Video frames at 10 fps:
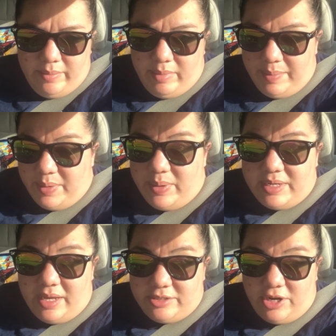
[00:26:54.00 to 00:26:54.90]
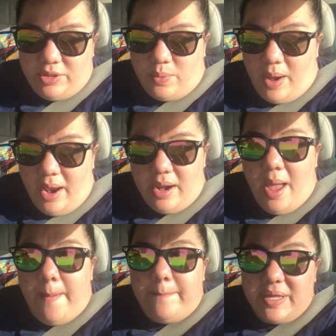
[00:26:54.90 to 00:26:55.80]
Maybe one day I'll try the
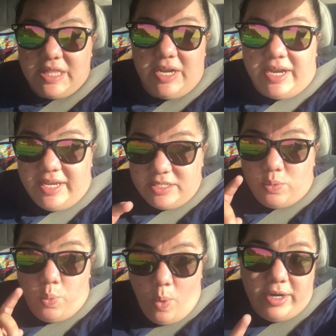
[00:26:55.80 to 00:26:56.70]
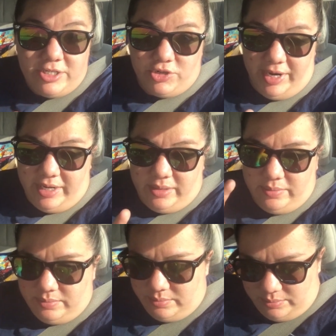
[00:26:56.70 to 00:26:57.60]
wine. But there is one drink
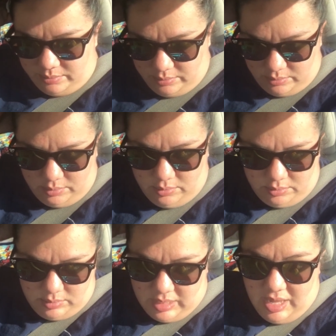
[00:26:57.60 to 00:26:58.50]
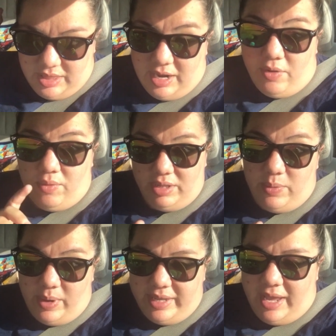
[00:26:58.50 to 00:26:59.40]
that I
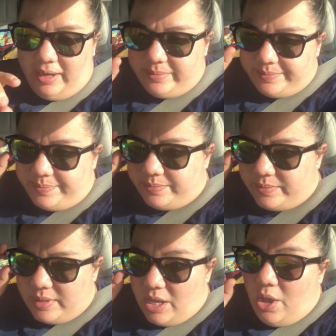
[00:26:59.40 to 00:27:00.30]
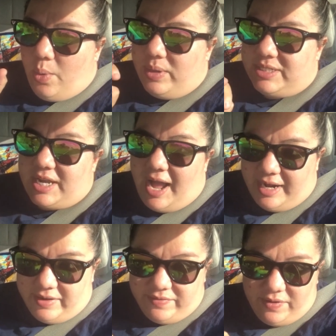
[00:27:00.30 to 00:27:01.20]
really want to get, which kind of